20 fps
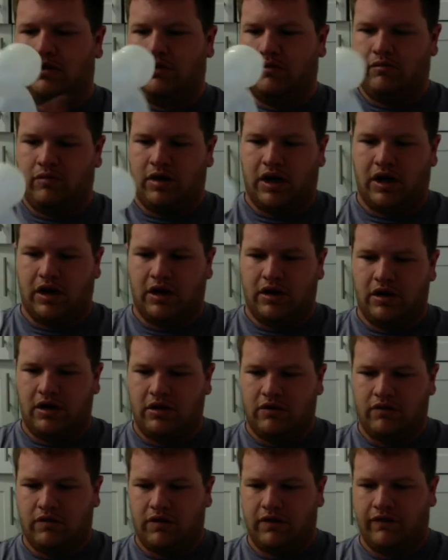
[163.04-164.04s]
make
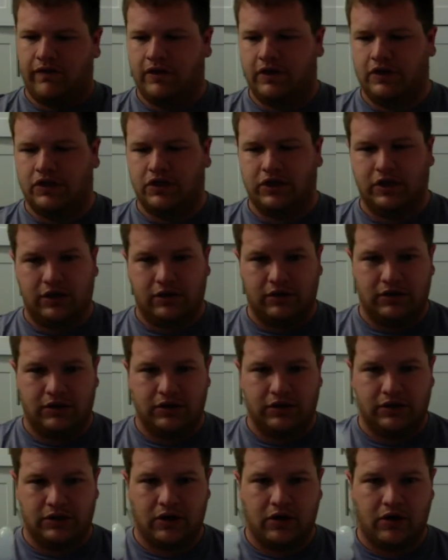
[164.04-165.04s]
another one for the chin.
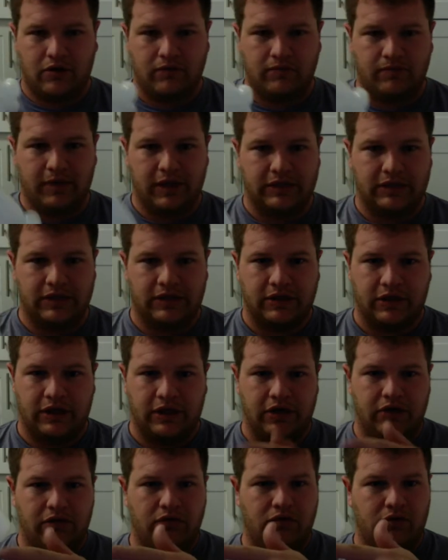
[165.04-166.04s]
So
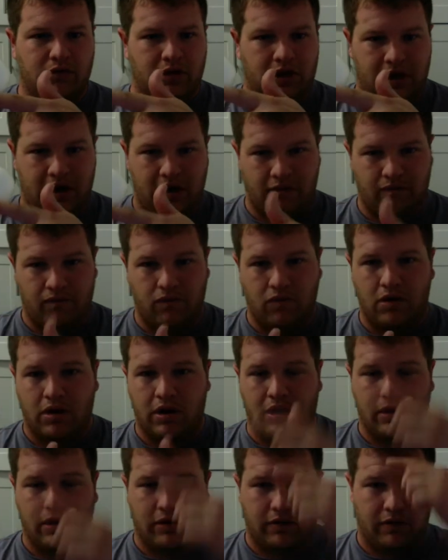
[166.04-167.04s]
basically, you only have
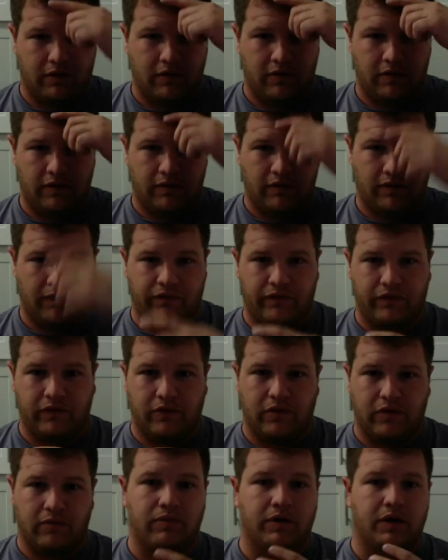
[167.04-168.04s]
one for
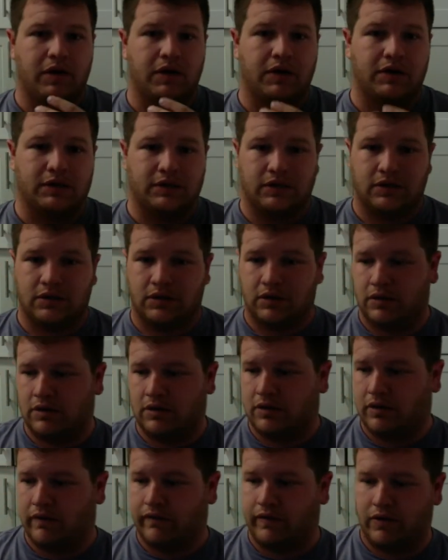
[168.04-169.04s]
the bridge of
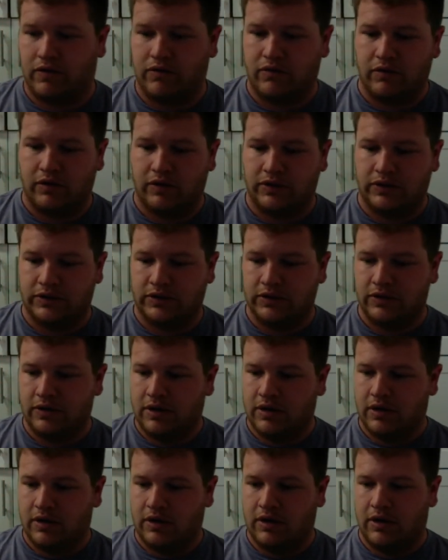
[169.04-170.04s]
the horse.
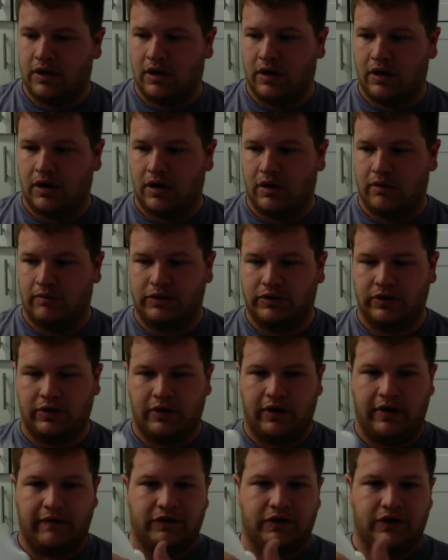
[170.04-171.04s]
So you
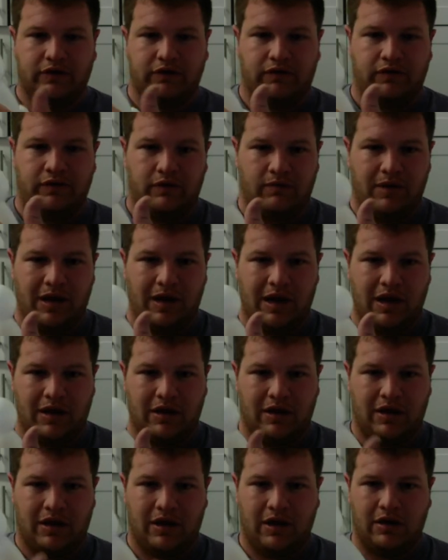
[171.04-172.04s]
have 2 for the back of
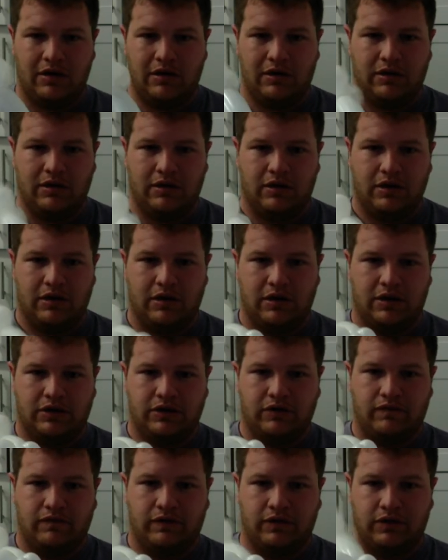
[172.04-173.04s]
the head and
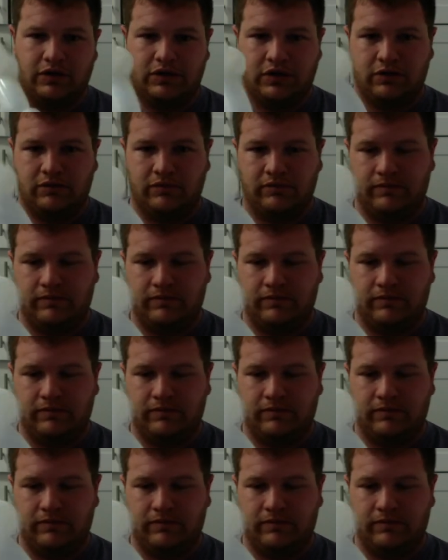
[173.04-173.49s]
2 for the chin.